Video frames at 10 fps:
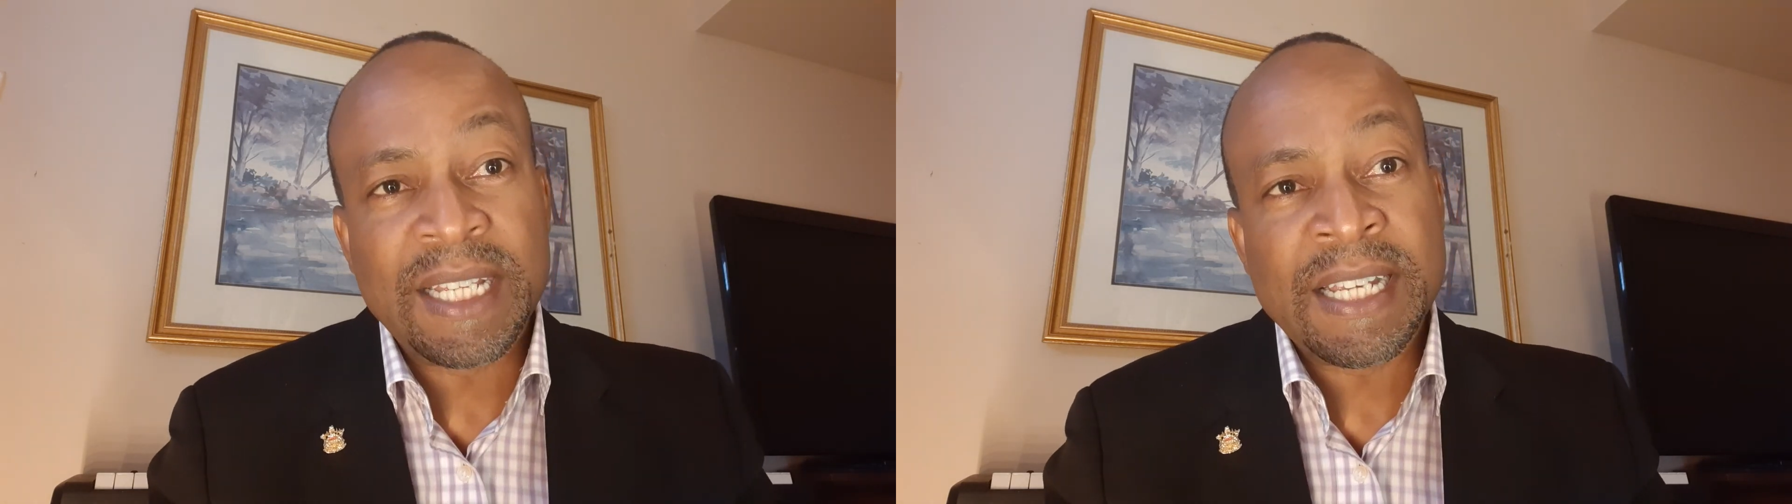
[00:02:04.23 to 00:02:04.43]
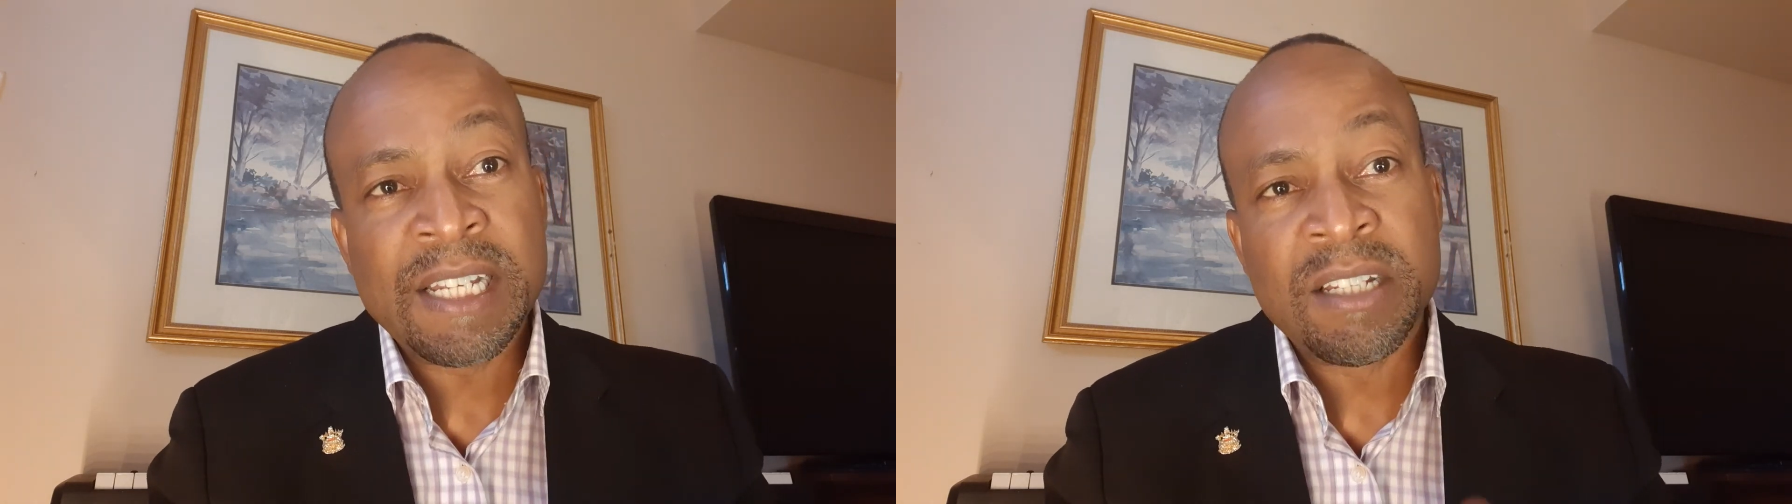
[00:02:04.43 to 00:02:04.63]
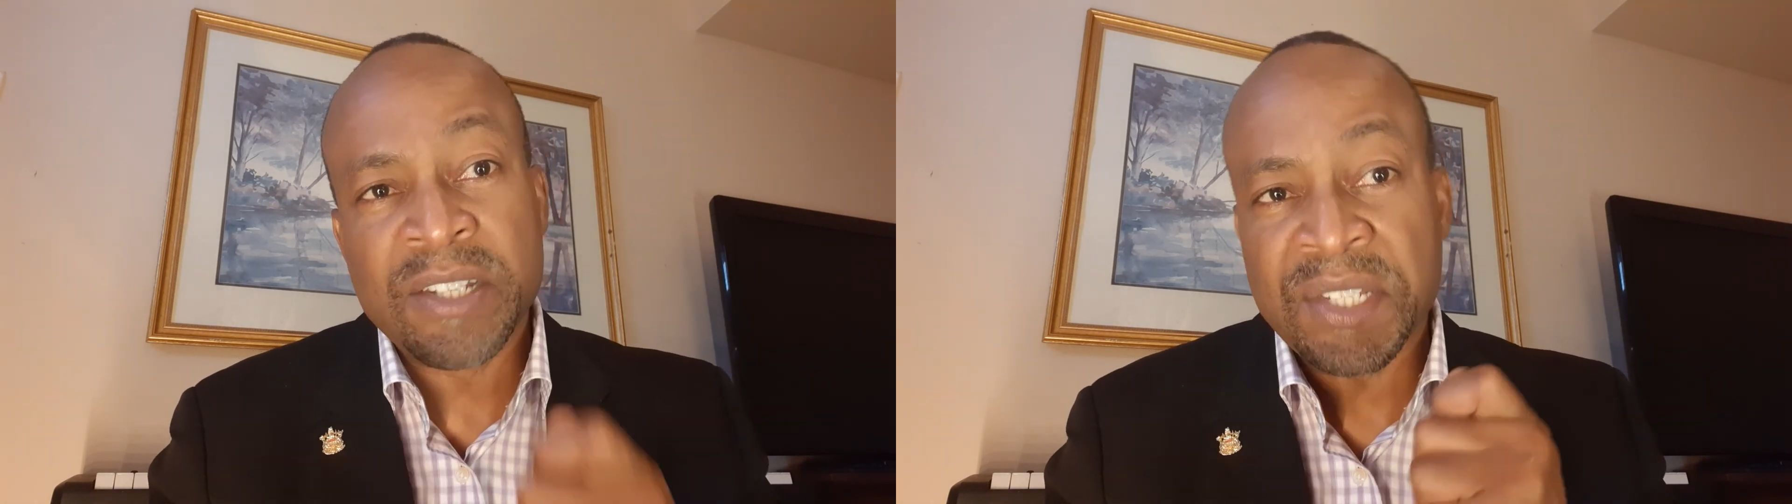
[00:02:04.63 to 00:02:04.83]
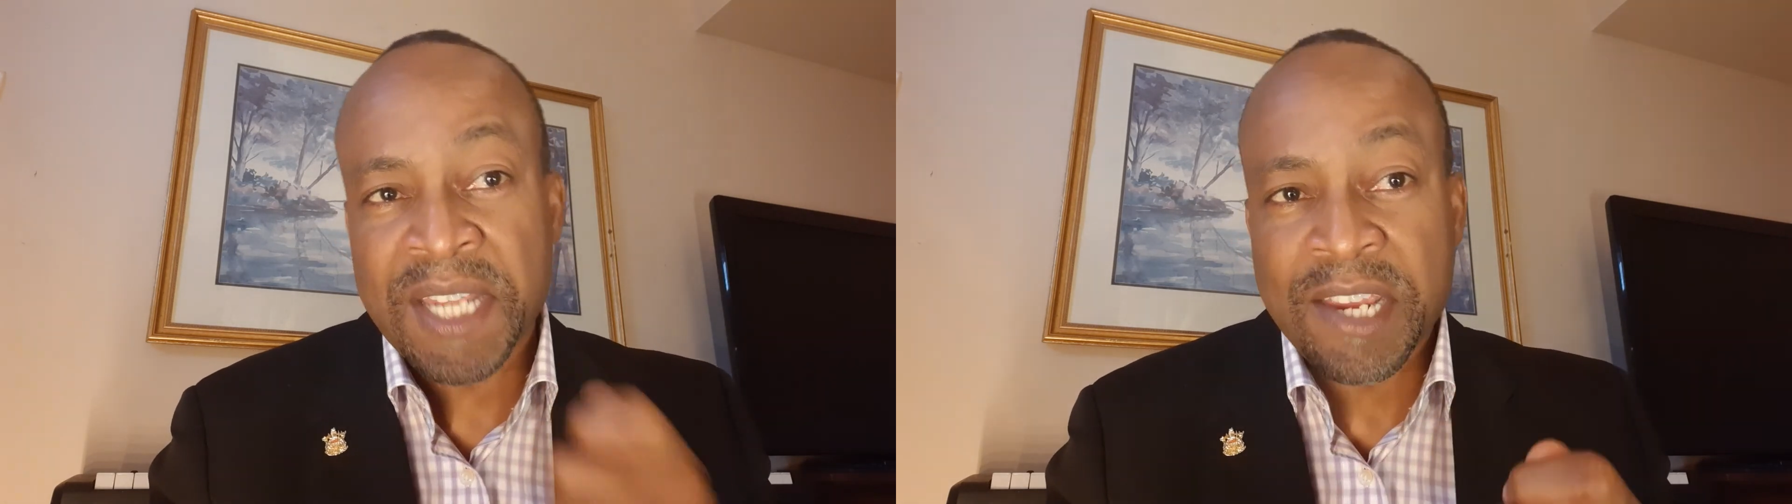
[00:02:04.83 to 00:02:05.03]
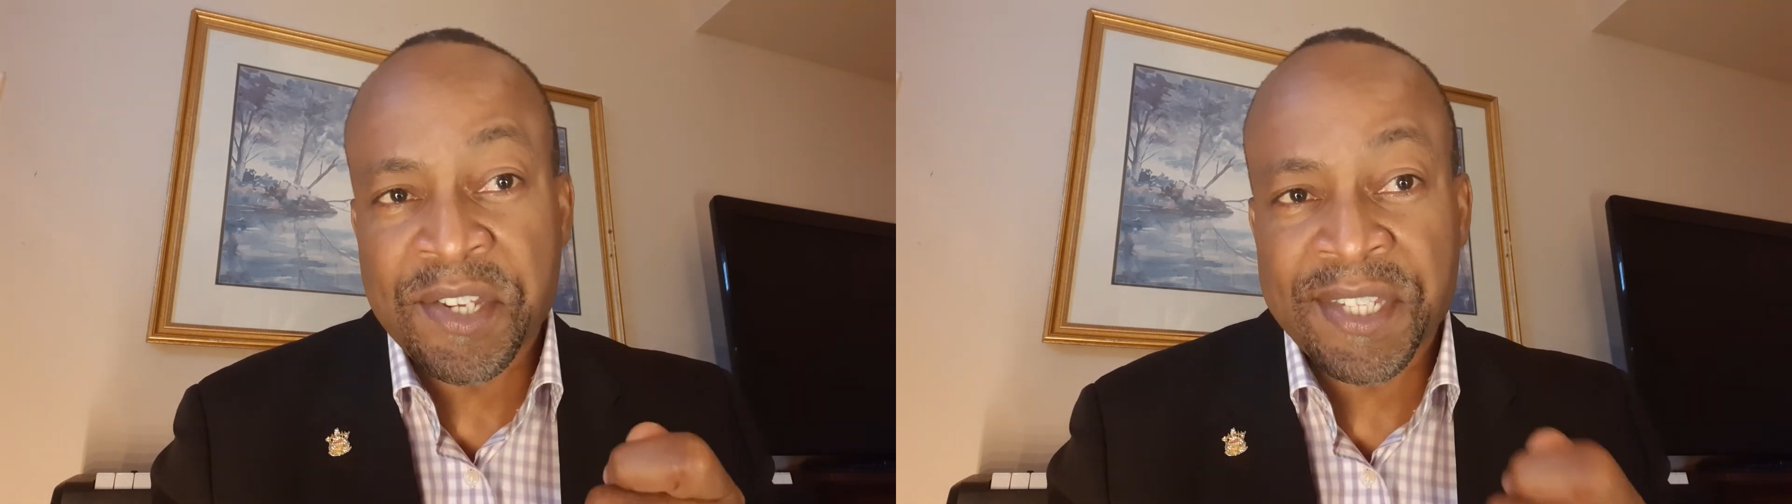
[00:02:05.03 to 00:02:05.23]
and
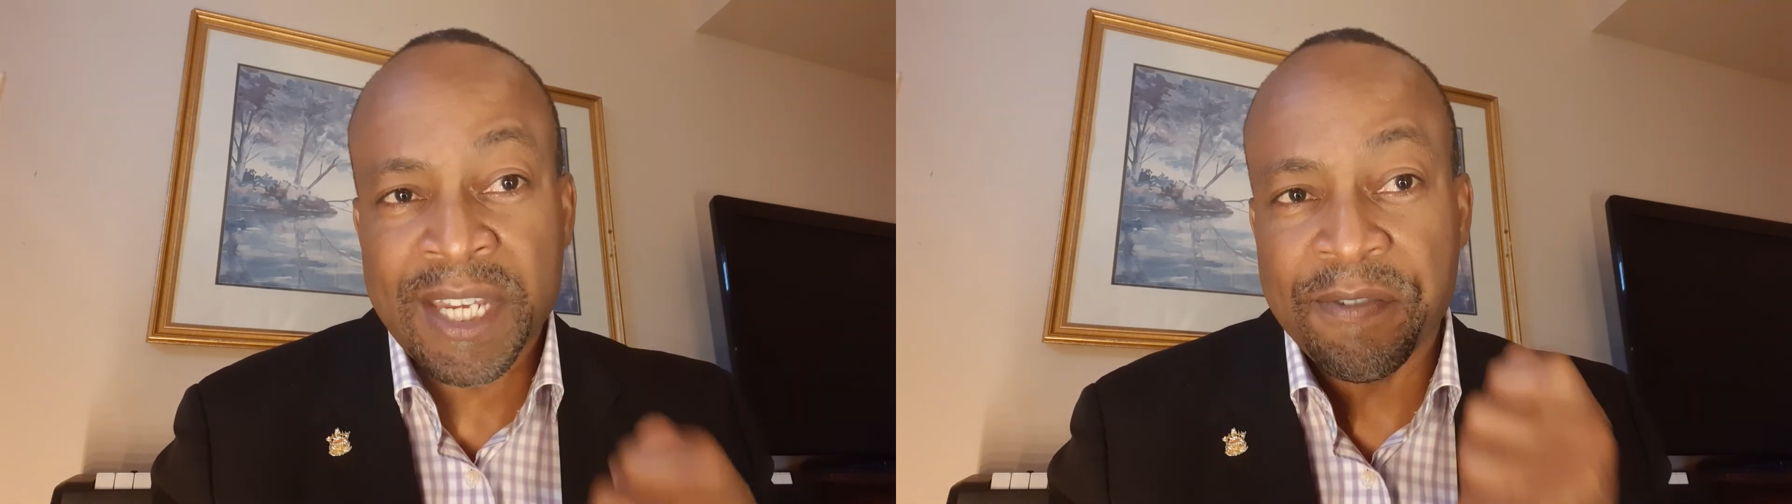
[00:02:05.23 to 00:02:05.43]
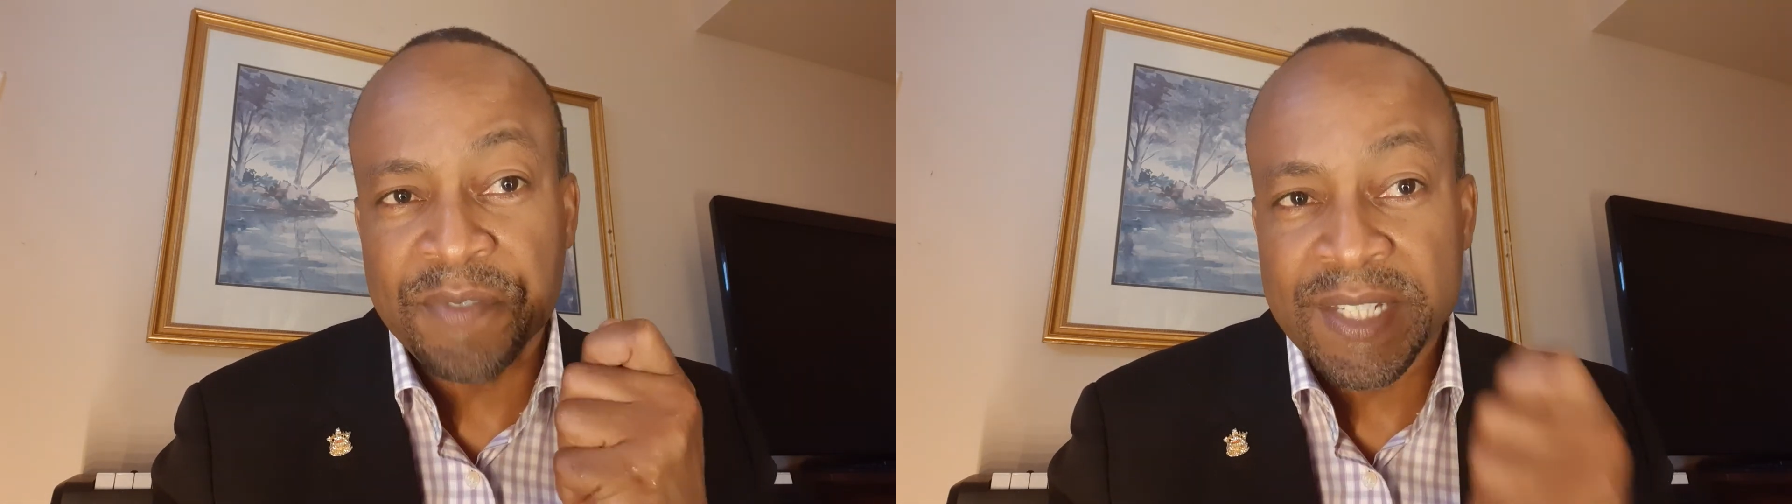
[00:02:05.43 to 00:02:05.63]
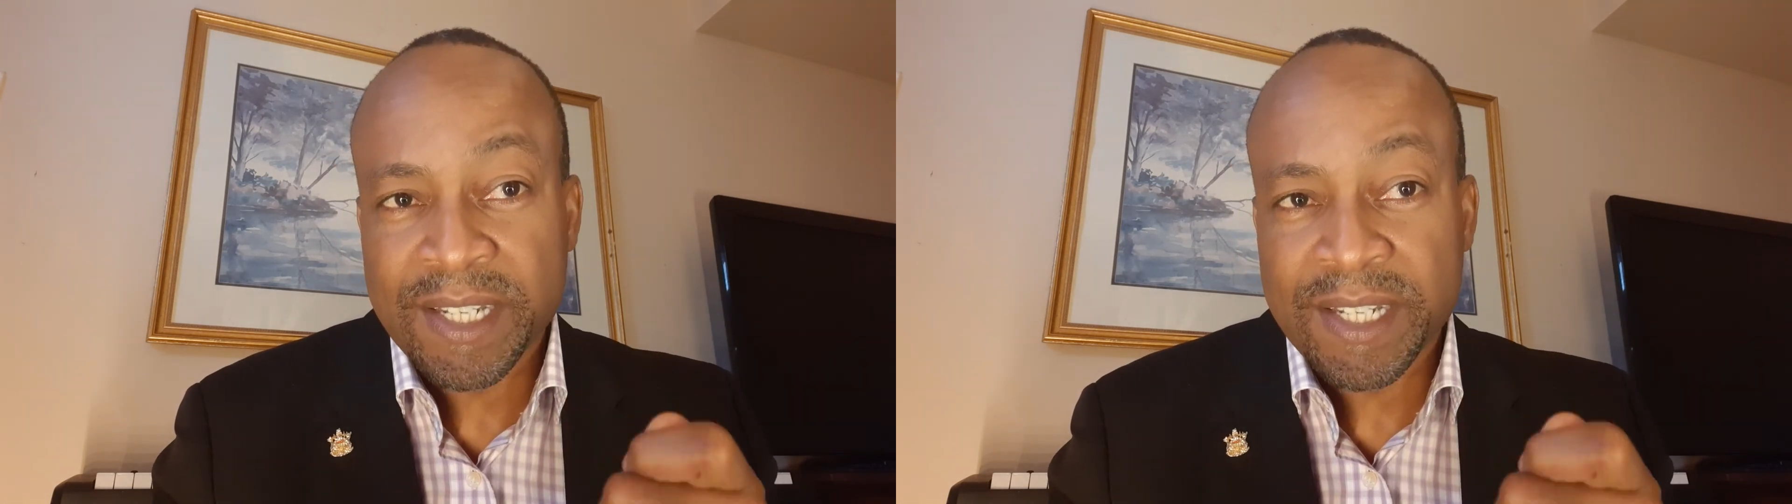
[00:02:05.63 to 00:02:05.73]
stay safe,